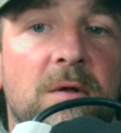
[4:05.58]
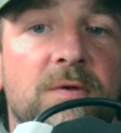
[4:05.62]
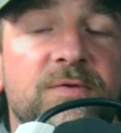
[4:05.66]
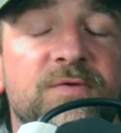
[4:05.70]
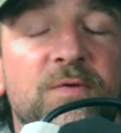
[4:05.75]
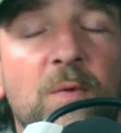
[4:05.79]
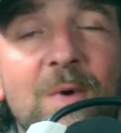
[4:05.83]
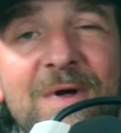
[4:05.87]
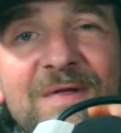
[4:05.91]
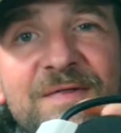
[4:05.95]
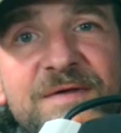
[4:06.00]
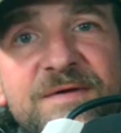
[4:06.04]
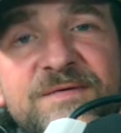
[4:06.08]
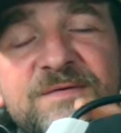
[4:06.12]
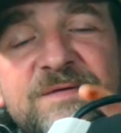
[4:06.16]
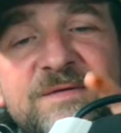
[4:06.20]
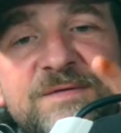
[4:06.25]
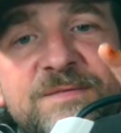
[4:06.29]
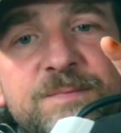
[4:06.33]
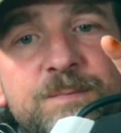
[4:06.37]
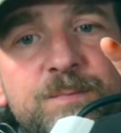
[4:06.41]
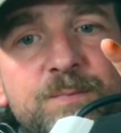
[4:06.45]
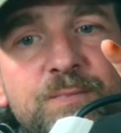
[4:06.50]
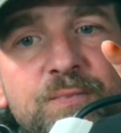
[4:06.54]
So while this
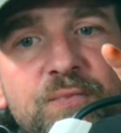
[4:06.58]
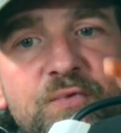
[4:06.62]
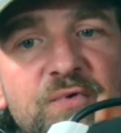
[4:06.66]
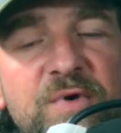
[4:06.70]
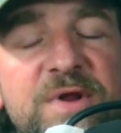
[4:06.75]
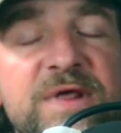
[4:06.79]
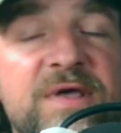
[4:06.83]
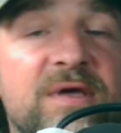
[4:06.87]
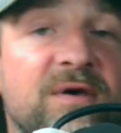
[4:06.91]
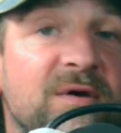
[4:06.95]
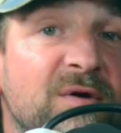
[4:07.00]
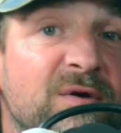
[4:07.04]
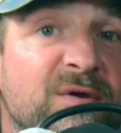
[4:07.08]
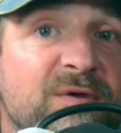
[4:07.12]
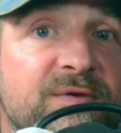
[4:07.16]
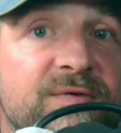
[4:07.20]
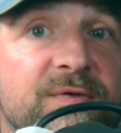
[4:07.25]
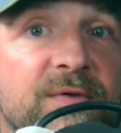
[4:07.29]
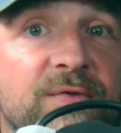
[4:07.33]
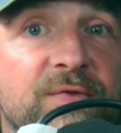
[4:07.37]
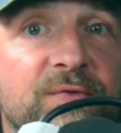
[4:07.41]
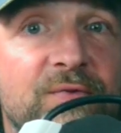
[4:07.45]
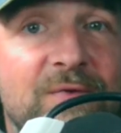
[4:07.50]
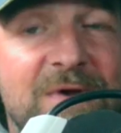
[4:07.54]
is pretty good
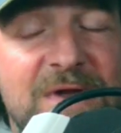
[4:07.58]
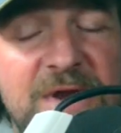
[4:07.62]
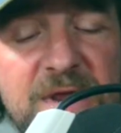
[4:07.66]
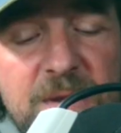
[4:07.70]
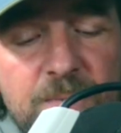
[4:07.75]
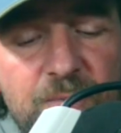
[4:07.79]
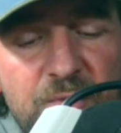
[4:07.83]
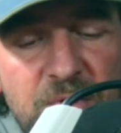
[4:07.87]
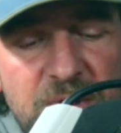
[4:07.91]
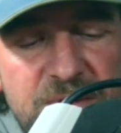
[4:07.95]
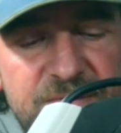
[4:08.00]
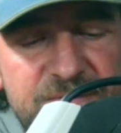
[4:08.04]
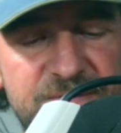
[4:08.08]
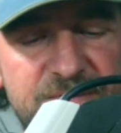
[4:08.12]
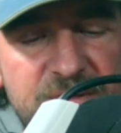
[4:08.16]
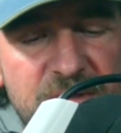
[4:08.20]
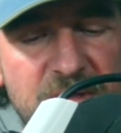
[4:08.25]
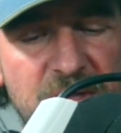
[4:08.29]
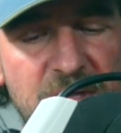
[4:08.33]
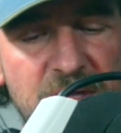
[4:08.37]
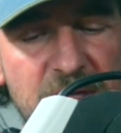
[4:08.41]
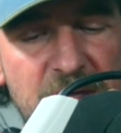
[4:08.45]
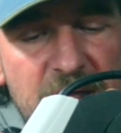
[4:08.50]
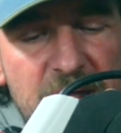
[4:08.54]
as a 3D
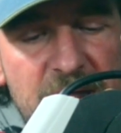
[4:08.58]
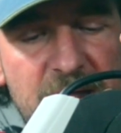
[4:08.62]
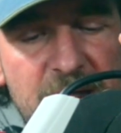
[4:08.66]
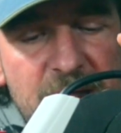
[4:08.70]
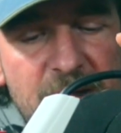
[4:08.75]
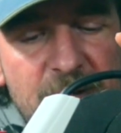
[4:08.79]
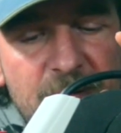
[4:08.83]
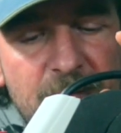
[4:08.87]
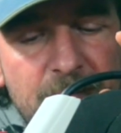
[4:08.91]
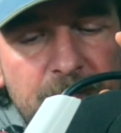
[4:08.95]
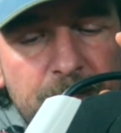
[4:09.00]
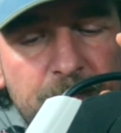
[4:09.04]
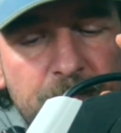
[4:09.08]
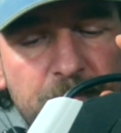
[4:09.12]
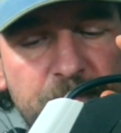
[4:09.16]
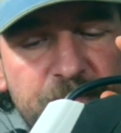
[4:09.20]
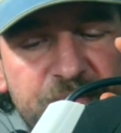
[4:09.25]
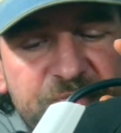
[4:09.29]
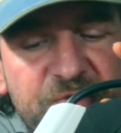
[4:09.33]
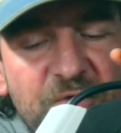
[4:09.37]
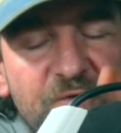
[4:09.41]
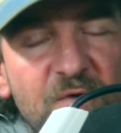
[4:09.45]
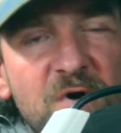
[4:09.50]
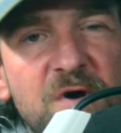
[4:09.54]
printer,
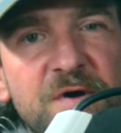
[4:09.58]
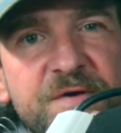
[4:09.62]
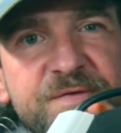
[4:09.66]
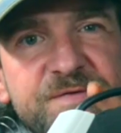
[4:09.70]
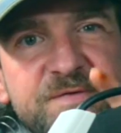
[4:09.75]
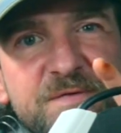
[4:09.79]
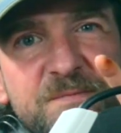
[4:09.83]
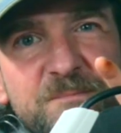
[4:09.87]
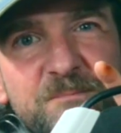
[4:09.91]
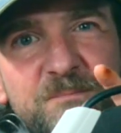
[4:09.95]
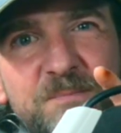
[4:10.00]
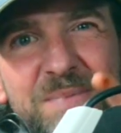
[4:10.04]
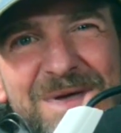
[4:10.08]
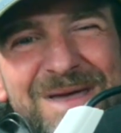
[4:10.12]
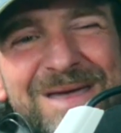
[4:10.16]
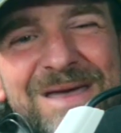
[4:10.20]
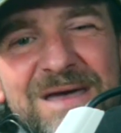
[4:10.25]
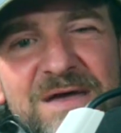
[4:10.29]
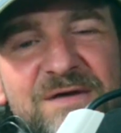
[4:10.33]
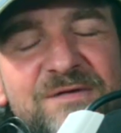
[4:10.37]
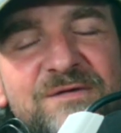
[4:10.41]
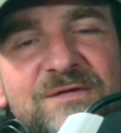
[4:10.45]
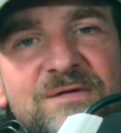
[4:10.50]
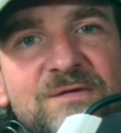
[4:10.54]
there are some big
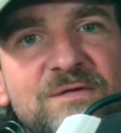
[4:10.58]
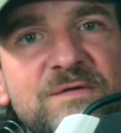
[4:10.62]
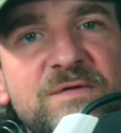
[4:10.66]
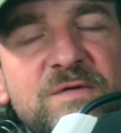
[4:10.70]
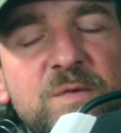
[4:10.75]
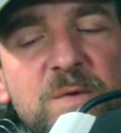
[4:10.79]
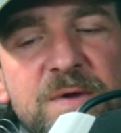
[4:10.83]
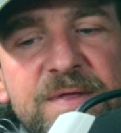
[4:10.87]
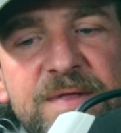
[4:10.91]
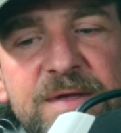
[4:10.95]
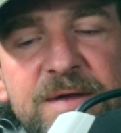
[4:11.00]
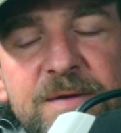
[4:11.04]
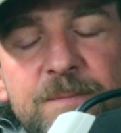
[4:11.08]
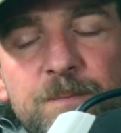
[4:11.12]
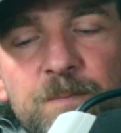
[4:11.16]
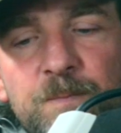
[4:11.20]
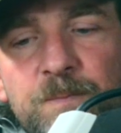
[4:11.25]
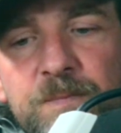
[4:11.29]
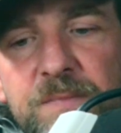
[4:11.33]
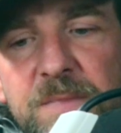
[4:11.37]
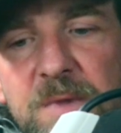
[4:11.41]
issues with it.